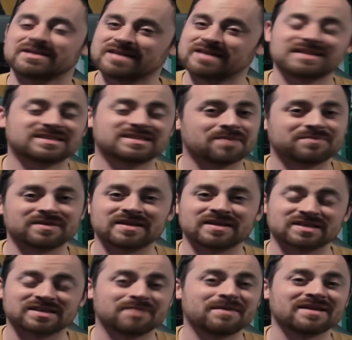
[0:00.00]
That's something that's
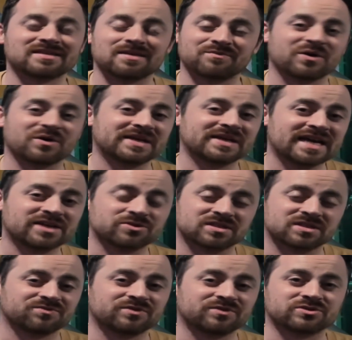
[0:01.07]
going to make them very dangerous
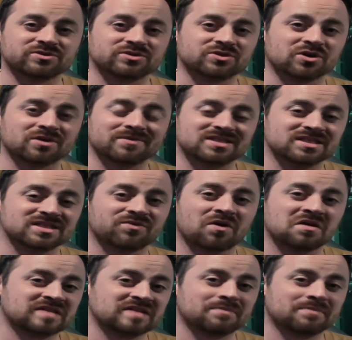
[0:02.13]
in future tournaments as far
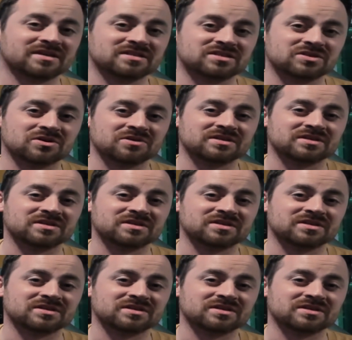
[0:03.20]
as I'm concerned.